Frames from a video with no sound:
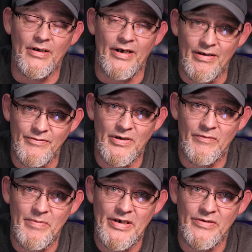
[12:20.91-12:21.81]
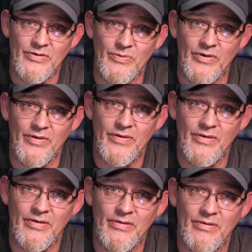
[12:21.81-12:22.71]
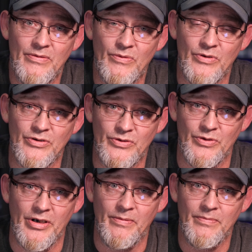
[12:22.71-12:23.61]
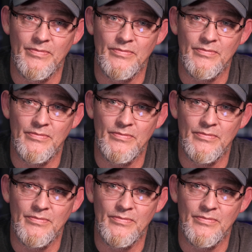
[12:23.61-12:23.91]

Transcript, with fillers: I have enough males with orange dream.